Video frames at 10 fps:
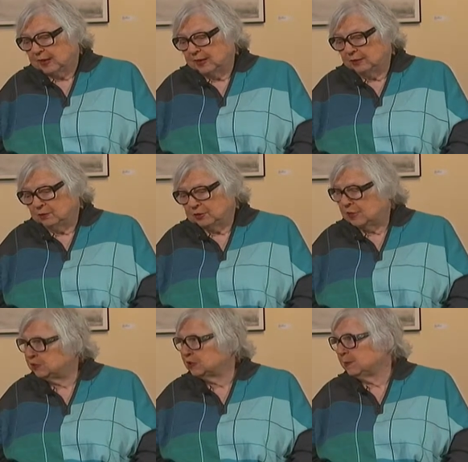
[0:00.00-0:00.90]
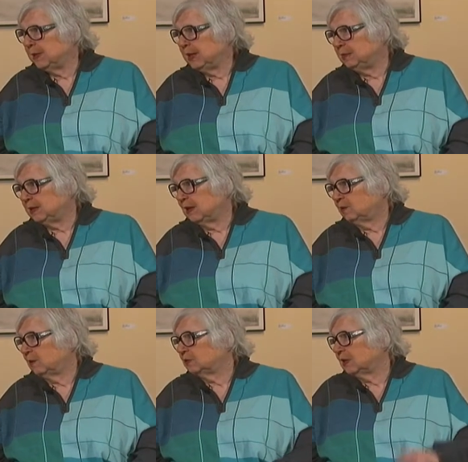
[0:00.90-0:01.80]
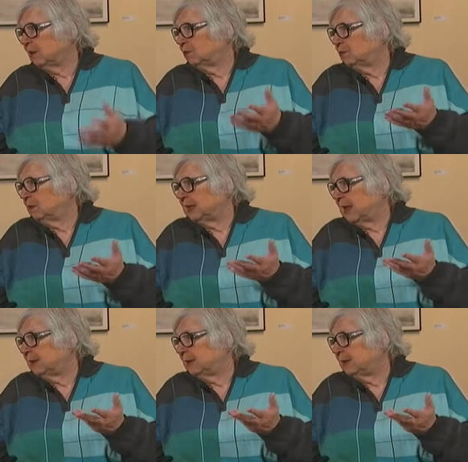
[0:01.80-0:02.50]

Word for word: And of course, I was just a baby. I, I was I, my da-